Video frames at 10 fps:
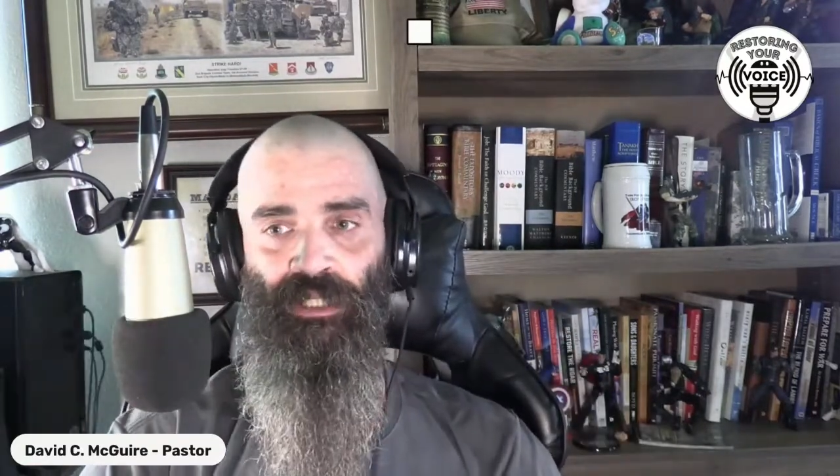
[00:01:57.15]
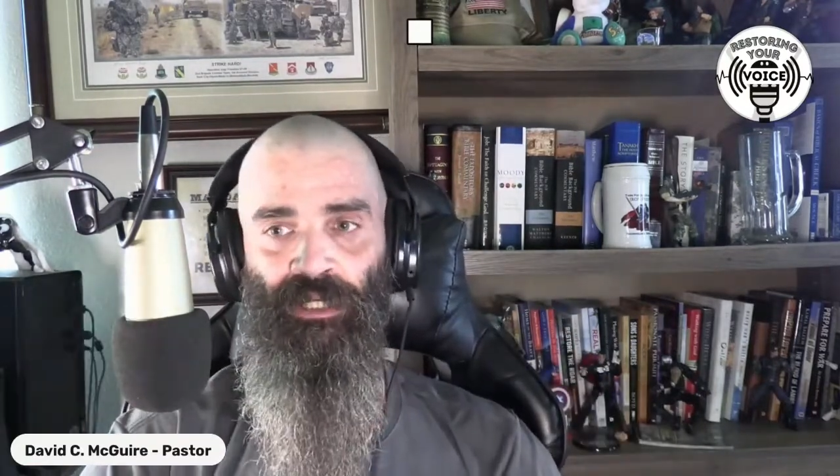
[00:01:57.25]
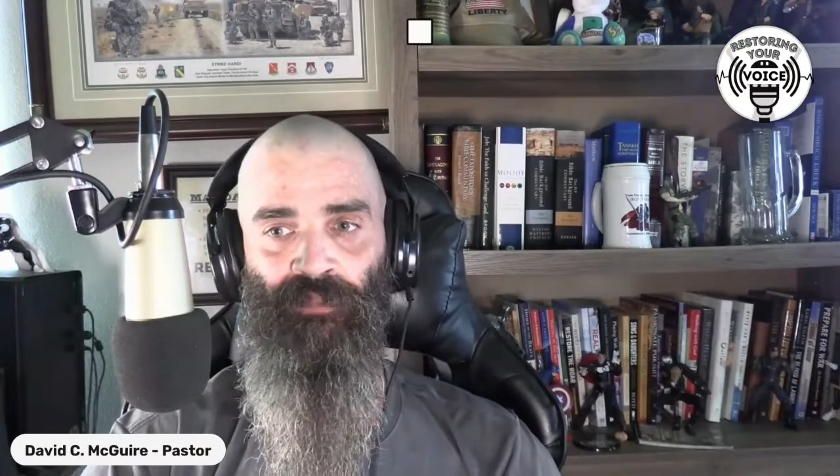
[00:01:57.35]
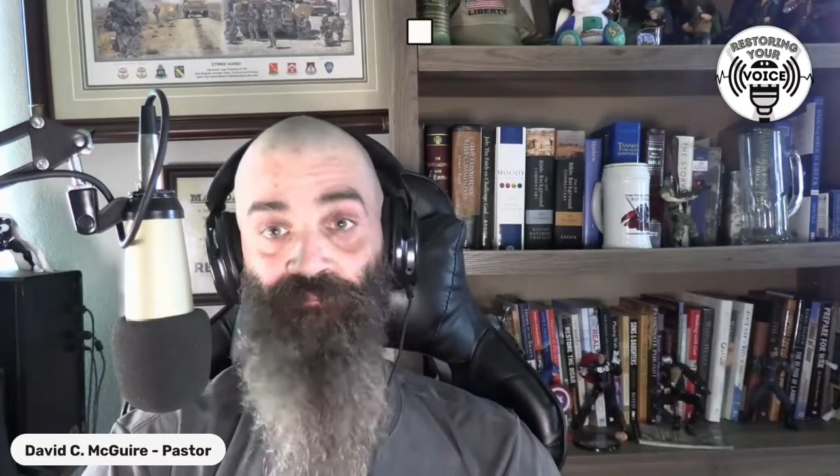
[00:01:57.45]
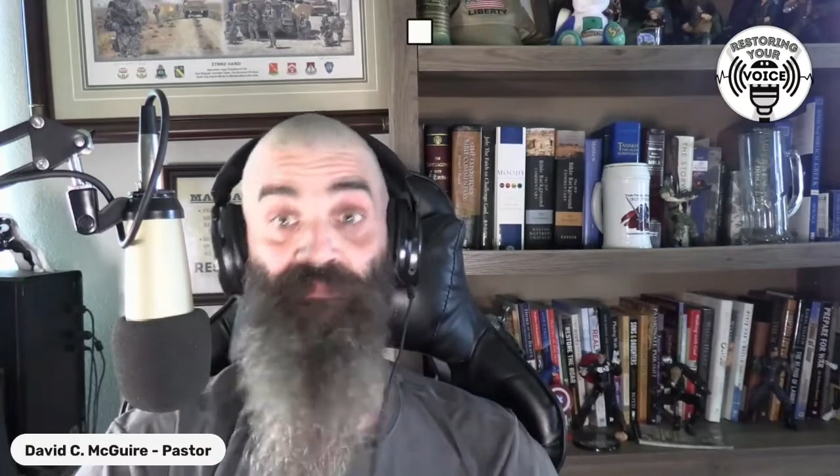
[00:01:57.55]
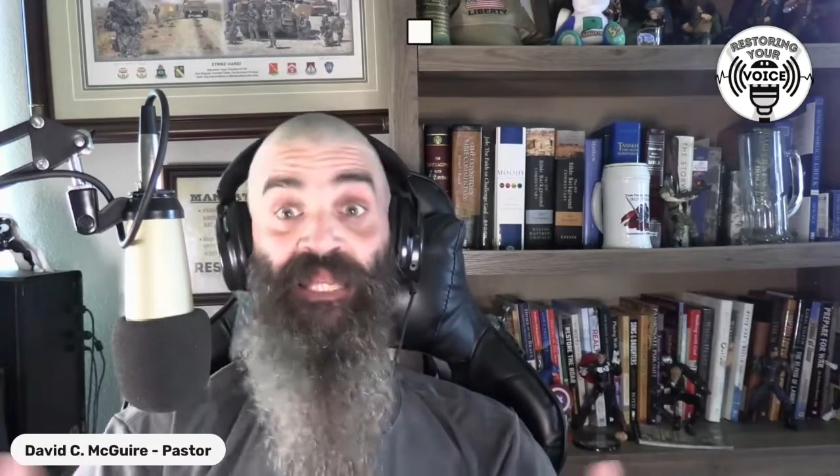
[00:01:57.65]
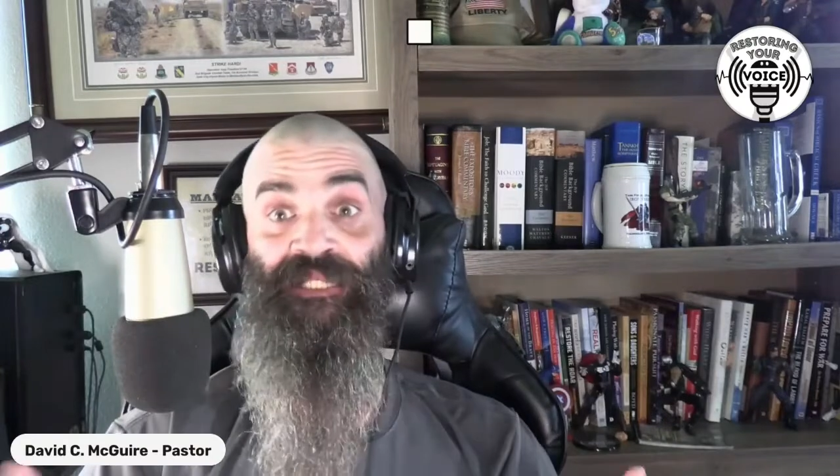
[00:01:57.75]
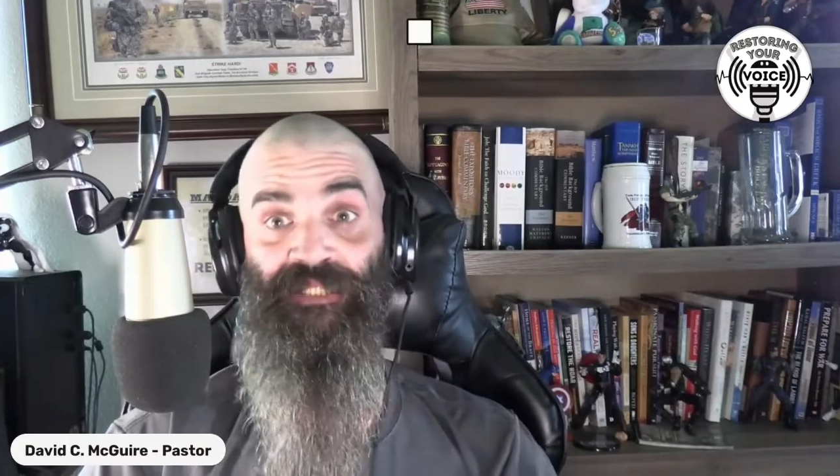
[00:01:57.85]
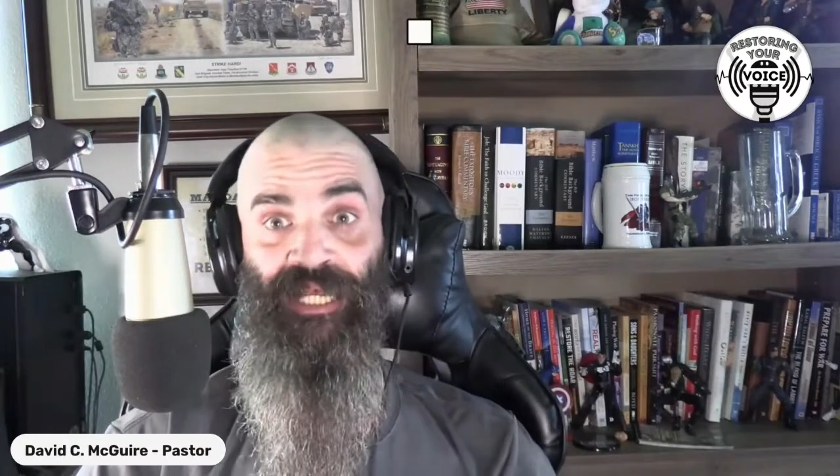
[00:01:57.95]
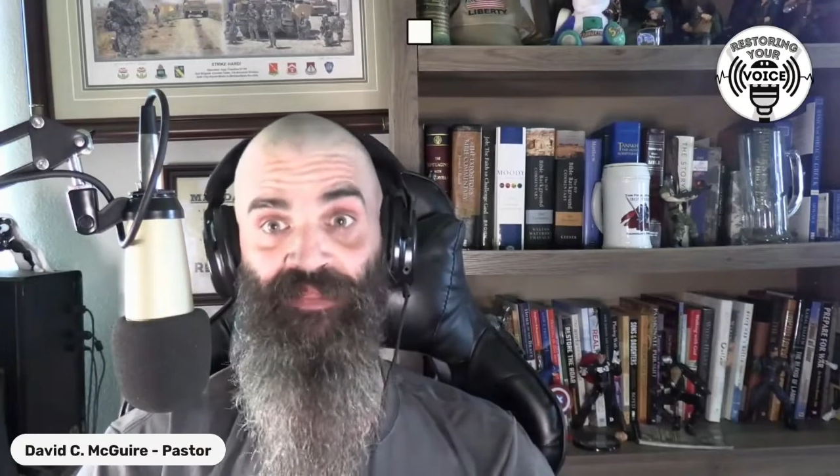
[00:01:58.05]
Uh,
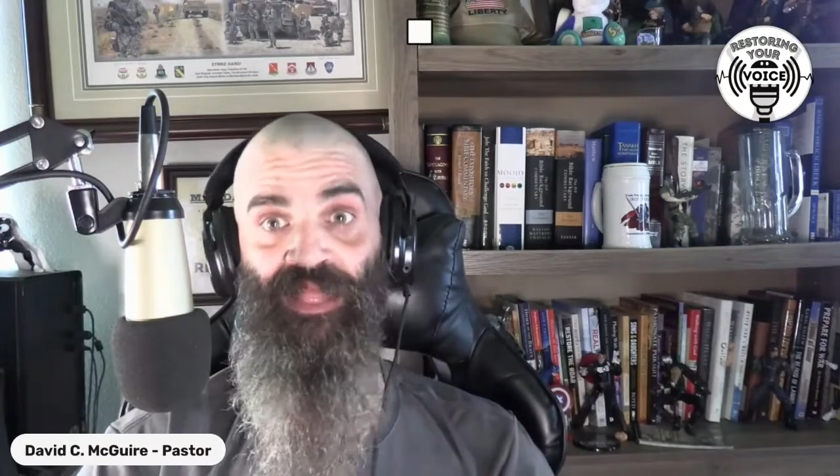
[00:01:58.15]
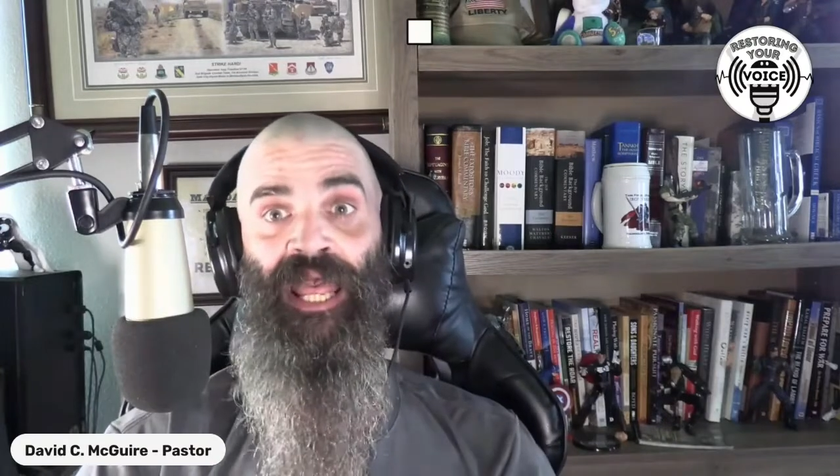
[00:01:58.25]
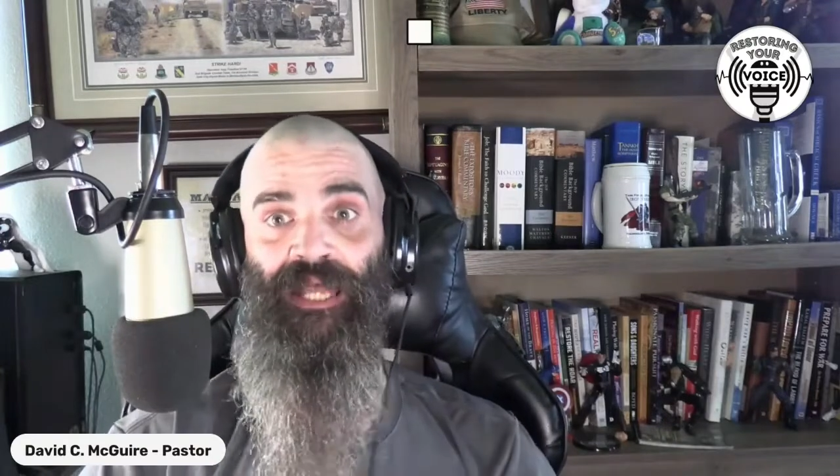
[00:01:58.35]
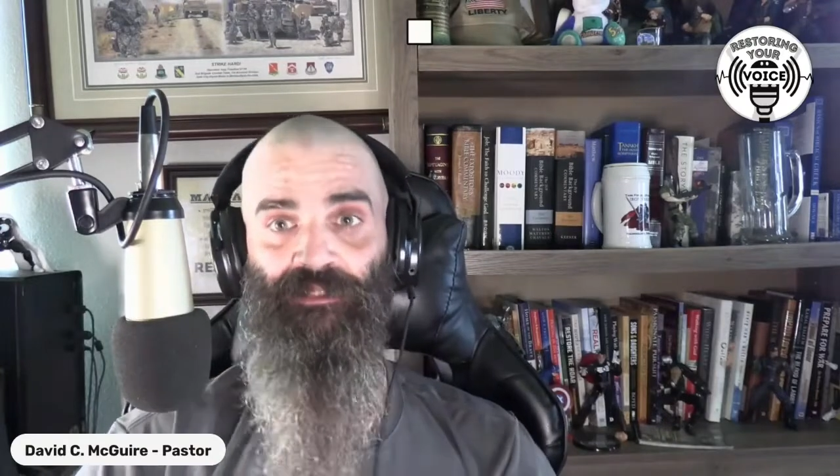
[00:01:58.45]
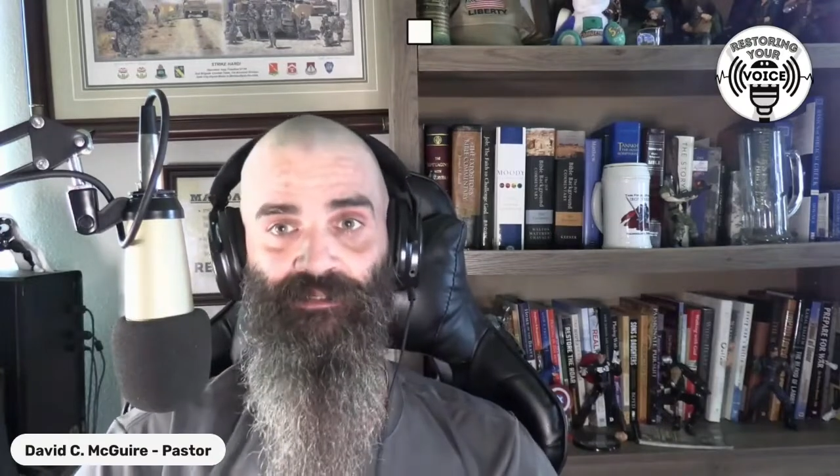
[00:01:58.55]
things like that.